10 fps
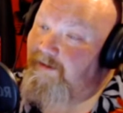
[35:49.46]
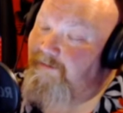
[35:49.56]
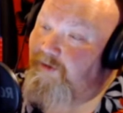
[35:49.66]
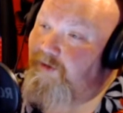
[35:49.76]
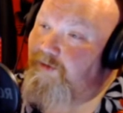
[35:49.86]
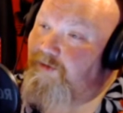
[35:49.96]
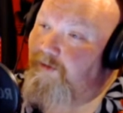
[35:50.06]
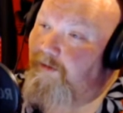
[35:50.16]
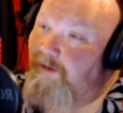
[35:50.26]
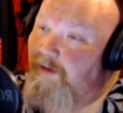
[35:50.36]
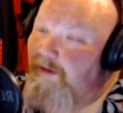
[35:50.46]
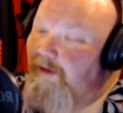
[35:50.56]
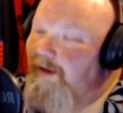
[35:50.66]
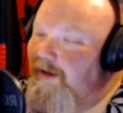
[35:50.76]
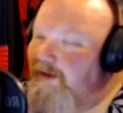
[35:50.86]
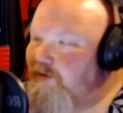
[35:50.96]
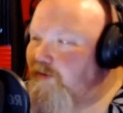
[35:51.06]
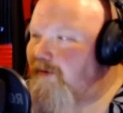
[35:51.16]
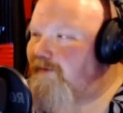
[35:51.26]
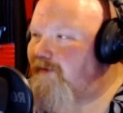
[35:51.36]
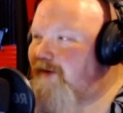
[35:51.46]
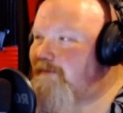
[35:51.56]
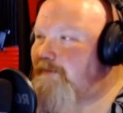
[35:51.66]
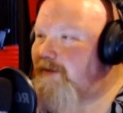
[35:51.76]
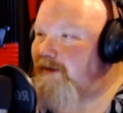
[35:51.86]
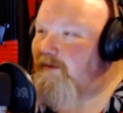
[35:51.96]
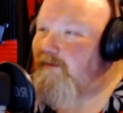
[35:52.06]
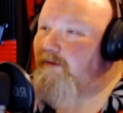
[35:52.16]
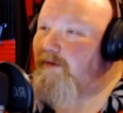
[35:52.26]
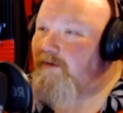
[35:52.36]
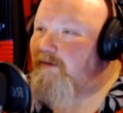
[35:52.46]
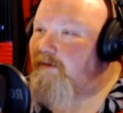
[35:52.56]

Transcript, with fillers: in the future, and sort of rebuild,